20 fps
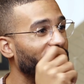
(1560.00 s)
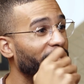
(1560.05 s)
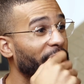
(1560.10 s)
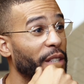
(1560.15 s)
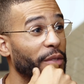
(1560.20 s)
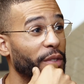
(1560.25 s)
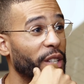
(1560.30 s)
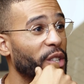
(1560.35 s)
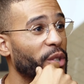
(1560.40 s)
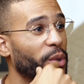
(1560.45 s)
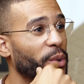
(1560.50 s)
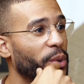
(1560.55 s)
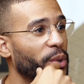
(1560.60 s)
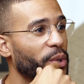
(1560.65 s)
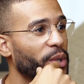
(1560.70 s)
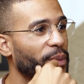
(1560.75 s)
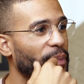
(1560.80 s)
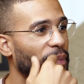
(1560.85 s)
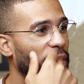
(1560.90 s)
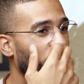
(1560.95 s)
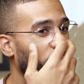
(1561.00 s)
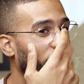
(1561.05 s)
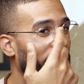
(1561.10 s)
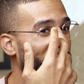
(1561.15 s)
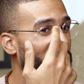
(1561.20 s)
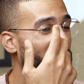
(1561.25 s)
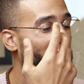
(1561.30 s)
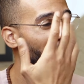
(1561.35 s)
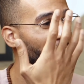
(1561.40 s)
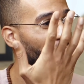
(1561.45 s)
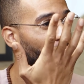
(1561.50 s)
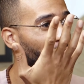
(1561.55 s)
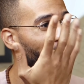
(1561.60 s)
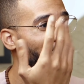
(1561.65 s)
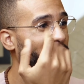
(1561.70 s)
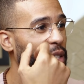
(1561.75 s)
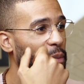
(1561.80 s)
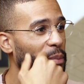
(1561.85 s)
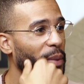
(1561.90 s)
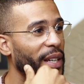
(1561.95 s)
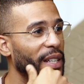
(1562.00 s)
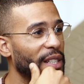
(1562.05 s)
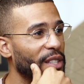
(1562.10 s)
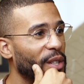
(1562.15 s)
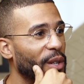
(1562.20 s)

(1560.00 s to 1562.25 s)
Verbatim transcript: individuals who are actually being affected by the